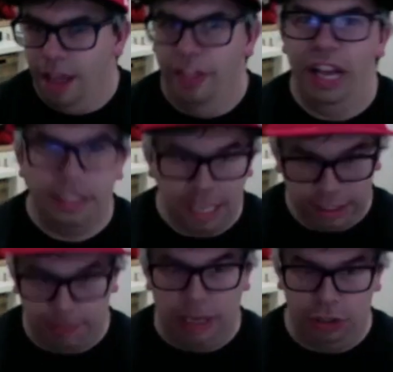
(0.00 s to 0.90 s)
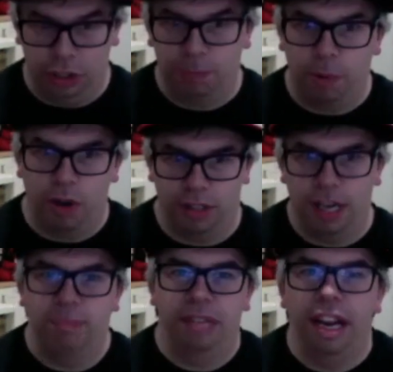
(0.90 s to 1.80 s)
This has been your sports
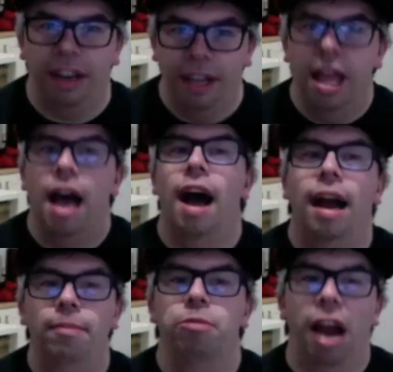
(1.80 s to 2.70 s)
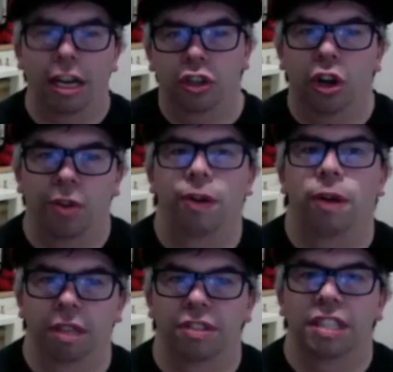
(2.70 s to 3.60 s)
update. I'm Brad Cook
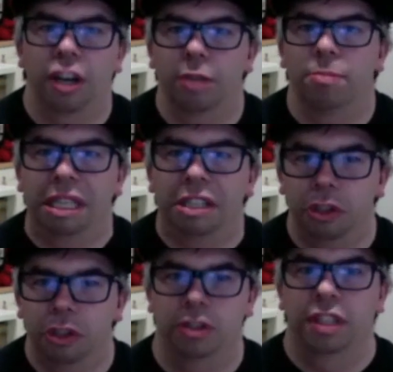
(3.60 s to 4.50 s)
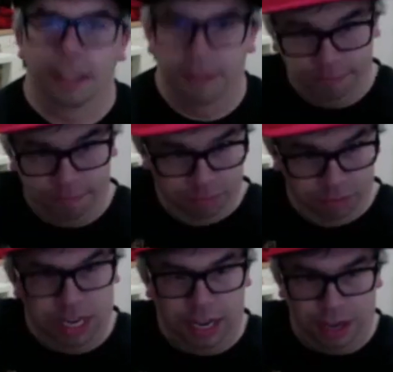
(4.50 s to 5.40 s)
from the CLB News Team,
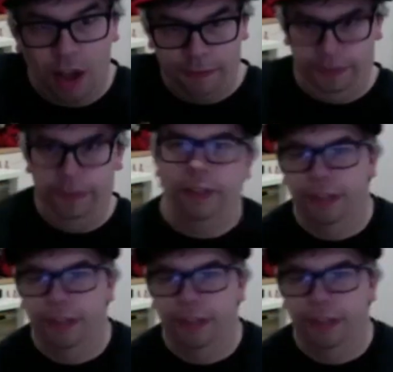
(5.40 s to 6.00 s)
signing off.